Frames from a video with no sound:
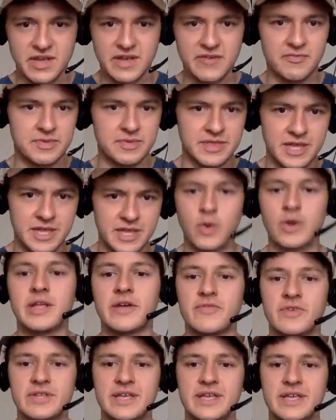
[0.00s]
But they go in
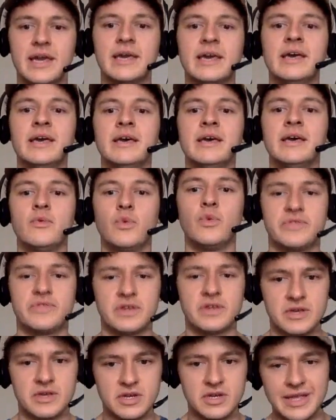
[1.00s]
every day with a
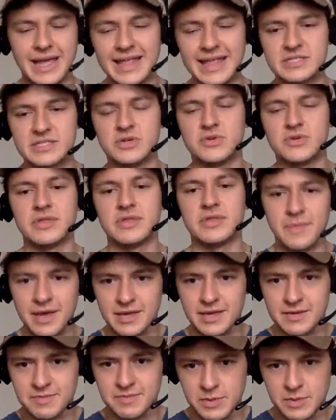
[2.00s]
good attitude and they
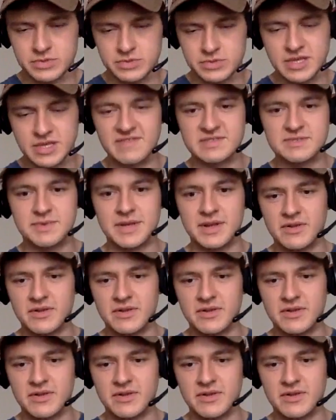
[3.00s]
make people's lives better.